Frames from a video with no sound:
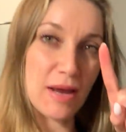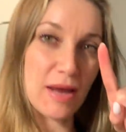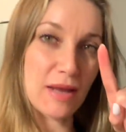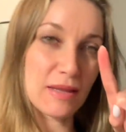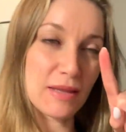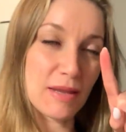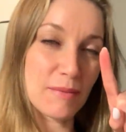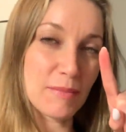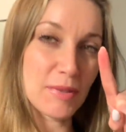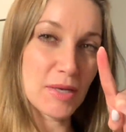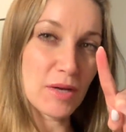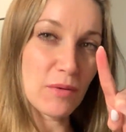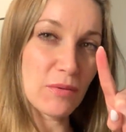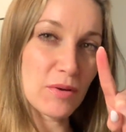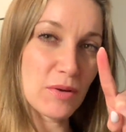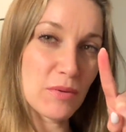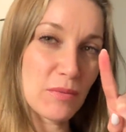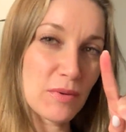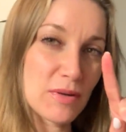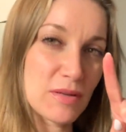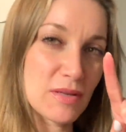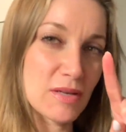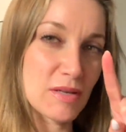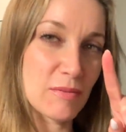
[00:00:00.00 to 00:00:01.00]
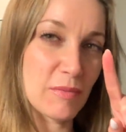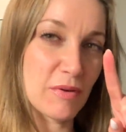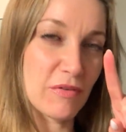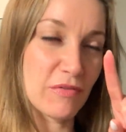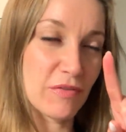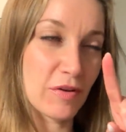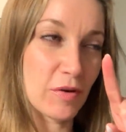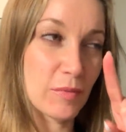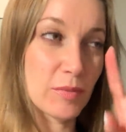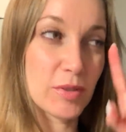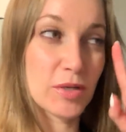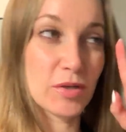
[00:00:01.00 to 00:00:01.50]
let me know if you want to see me
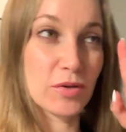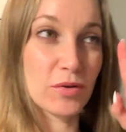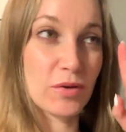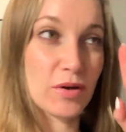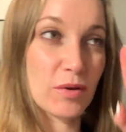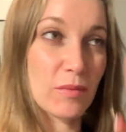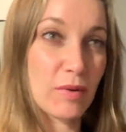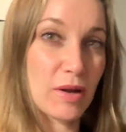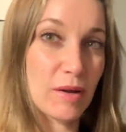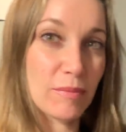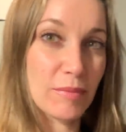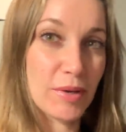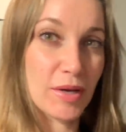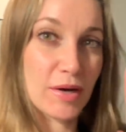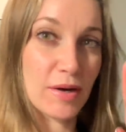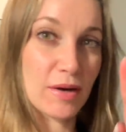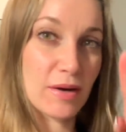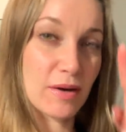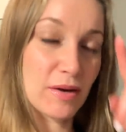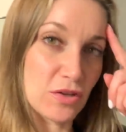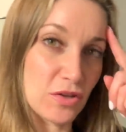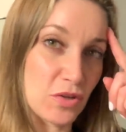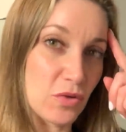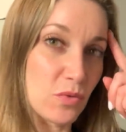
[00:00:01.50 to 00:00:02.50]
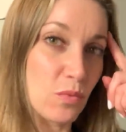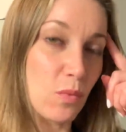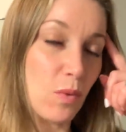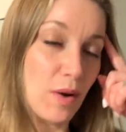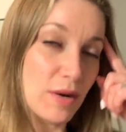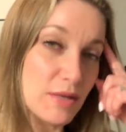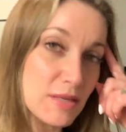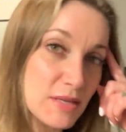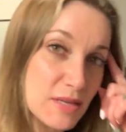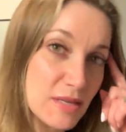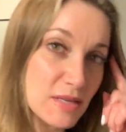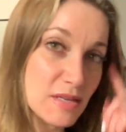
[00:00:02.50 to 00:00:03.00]
film in New York while I'm here. Do you
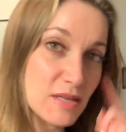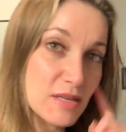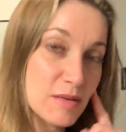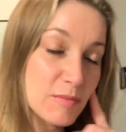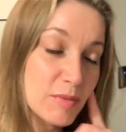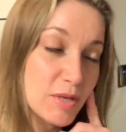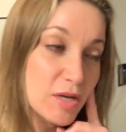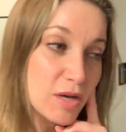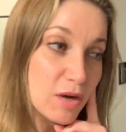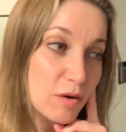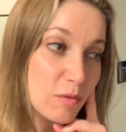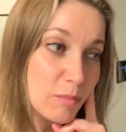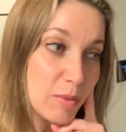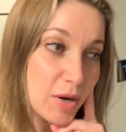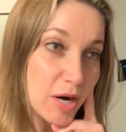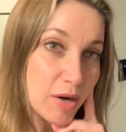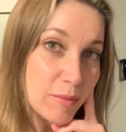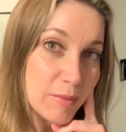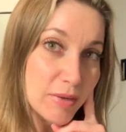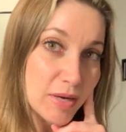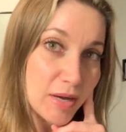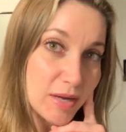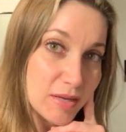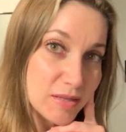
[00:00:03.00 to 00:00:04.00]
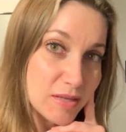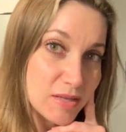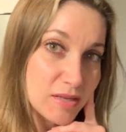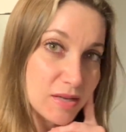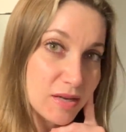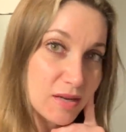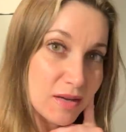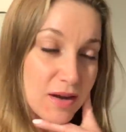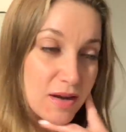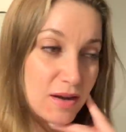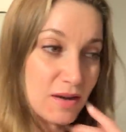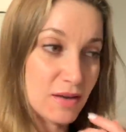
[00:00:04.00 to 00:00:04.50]
want to see me go apartment
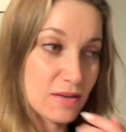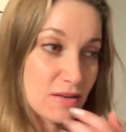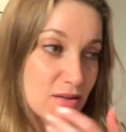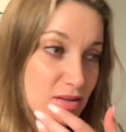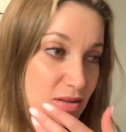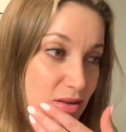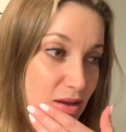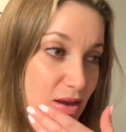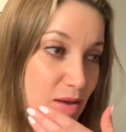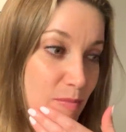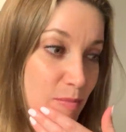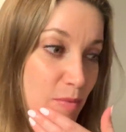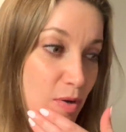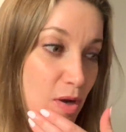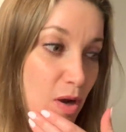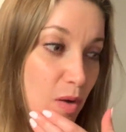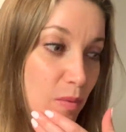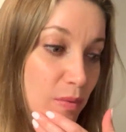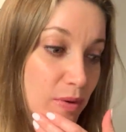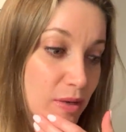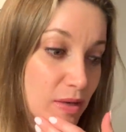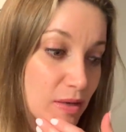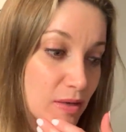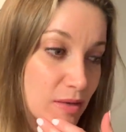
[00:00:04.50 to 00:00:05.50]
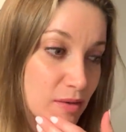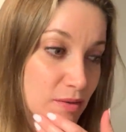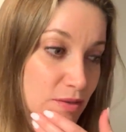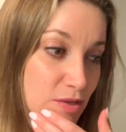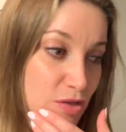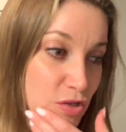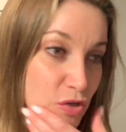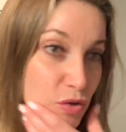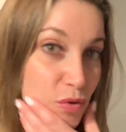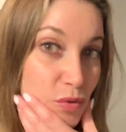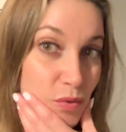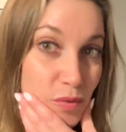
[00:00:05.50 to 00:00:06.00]
hunting? Because I'm going
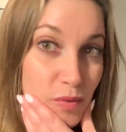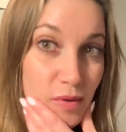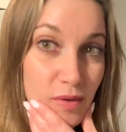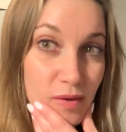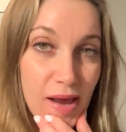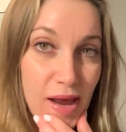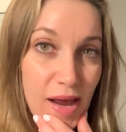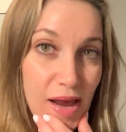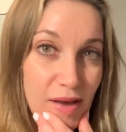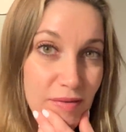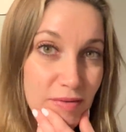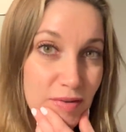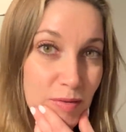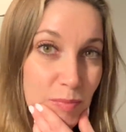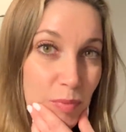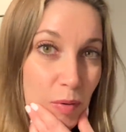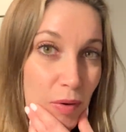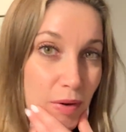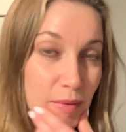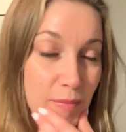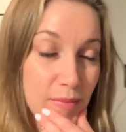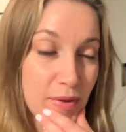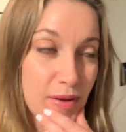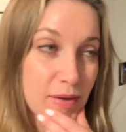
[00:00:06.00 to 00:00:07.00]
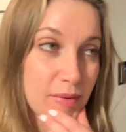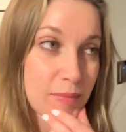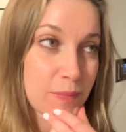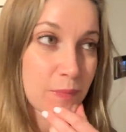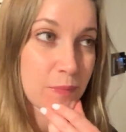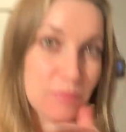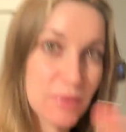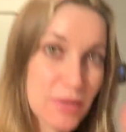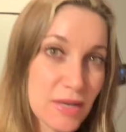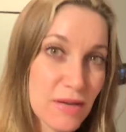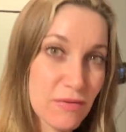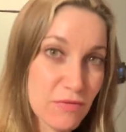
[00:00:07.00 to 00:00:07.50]
soon. I have an appointment,
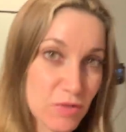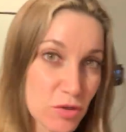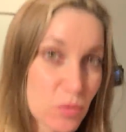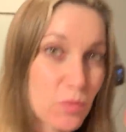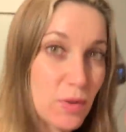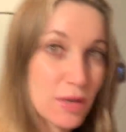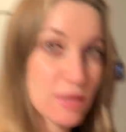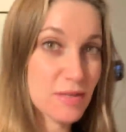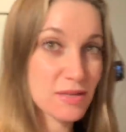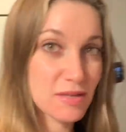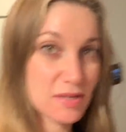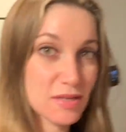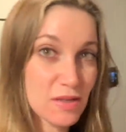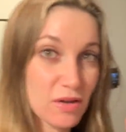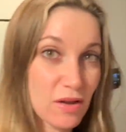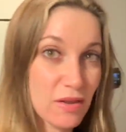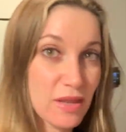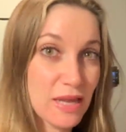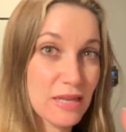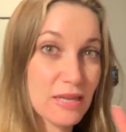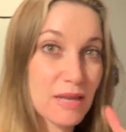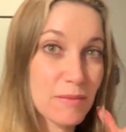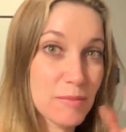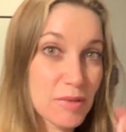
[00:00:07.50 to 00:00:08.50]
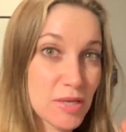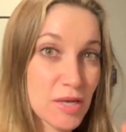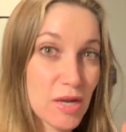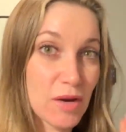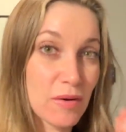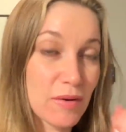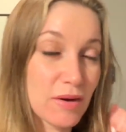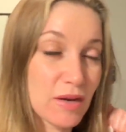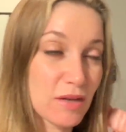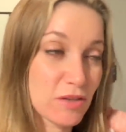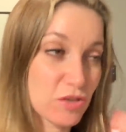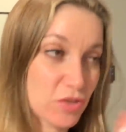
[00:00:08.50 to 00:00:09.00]
but if you want to see all that, let me
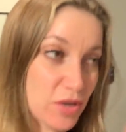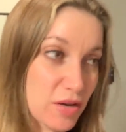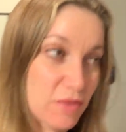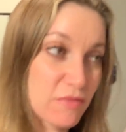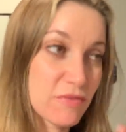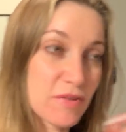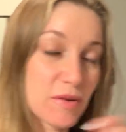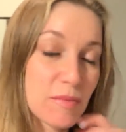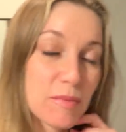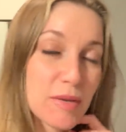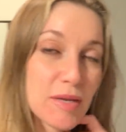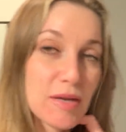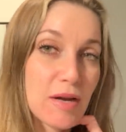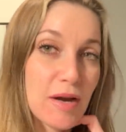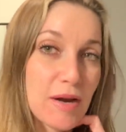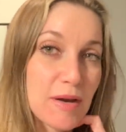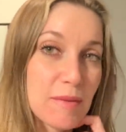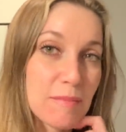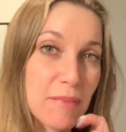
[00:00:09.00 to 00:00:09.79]
know and I'll try and film it. All right,